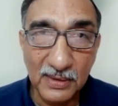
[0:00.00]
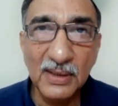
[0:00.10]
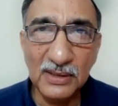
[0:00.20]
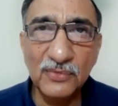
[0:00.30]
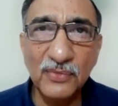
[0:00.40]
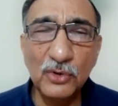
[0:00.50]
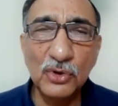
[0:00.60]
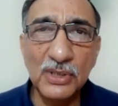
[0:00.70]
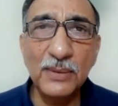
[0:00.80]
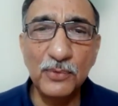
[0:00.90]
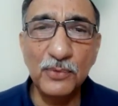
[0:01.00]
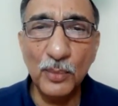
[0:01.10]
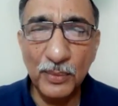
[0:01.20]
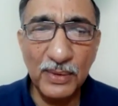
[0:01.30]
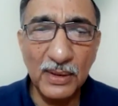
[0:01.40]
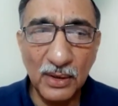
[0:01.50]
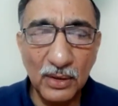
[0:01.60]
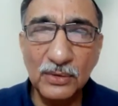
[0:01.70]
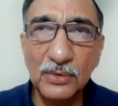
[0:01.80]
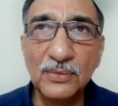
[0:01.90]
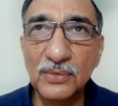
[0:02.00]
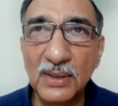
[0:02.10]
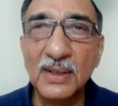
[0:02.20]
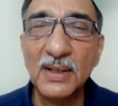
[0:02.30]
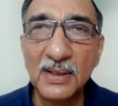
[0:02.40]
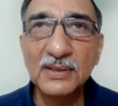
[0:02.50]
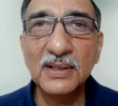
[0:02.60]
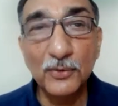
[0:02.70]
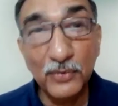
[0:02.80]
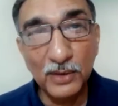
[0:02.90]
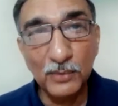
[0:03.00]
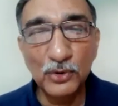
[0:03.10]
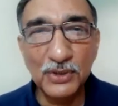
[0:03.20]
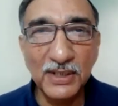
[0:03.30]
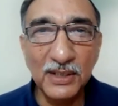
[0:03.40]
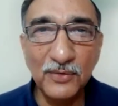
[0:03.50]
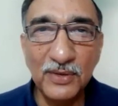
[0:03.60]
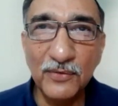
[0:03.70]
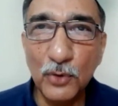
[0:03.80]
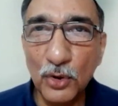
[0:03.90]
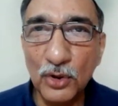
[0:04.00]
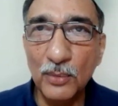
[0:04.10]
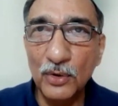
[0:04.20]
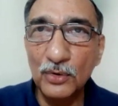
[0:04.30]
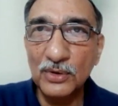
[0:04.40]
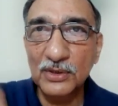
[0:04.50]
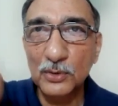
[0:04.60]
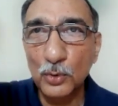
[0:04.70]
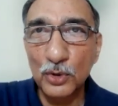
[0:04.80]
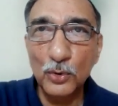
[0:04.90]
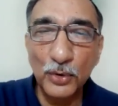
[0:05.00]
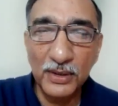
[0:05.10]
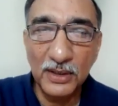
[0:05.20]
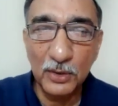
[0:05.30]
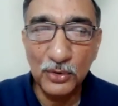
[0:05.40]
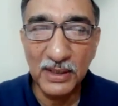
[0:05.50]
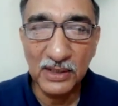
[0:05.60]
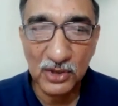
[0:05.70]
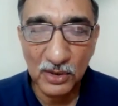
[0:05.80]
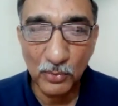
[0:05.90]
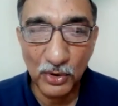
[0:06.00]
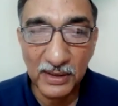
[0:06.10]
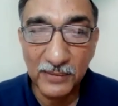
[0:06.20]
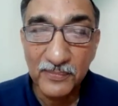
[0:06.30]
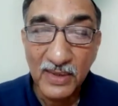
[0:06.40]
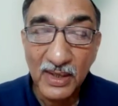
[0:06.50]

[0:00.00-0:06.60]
Yes, when you sleep, you remember? Oh, okay. It's a different book study. We have talked about the soul going into the astral body.